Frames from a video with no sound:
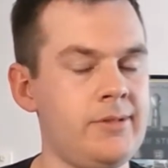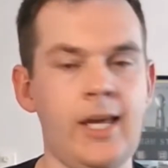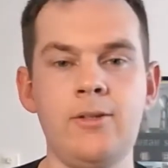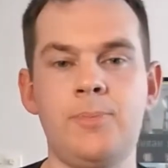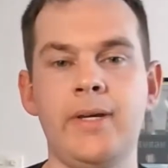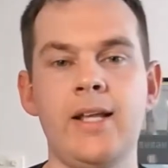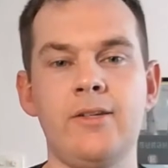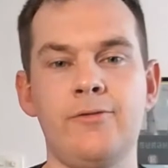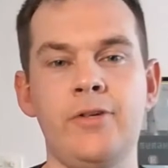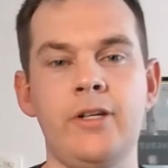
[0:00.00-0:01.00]
teams
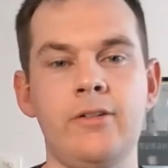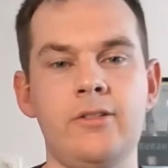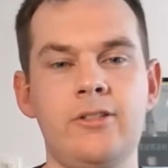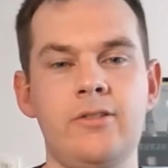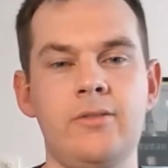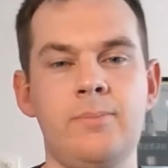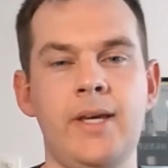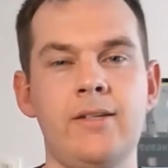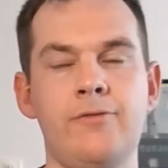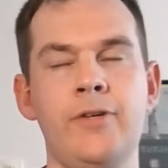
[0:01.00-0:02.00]
began to
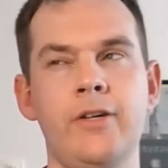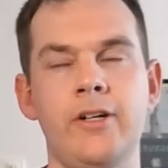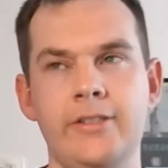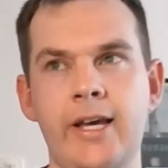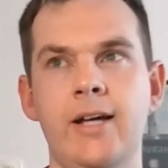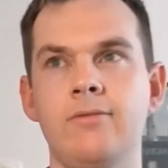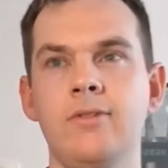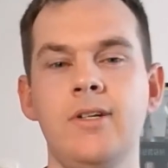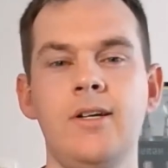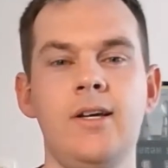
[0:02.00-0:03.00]
figure us out,
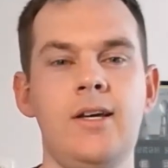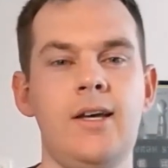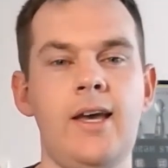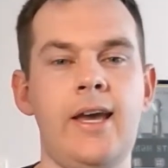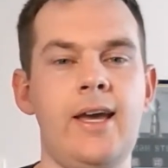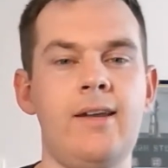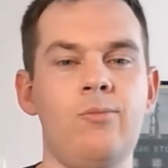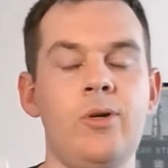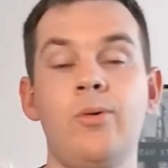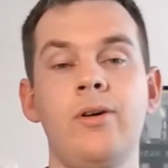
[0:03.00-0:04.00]
and
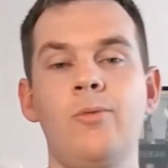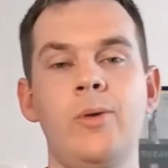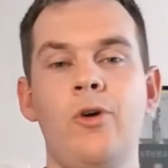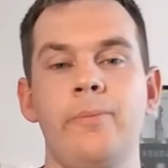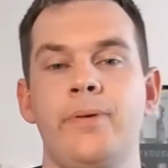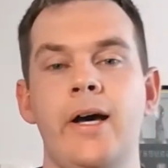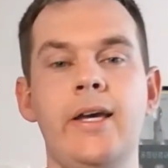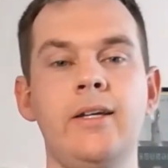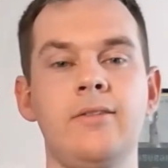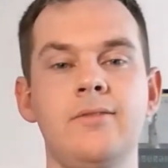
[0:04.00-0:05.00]
we weren't
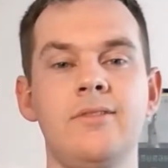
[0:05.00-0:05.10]
playing.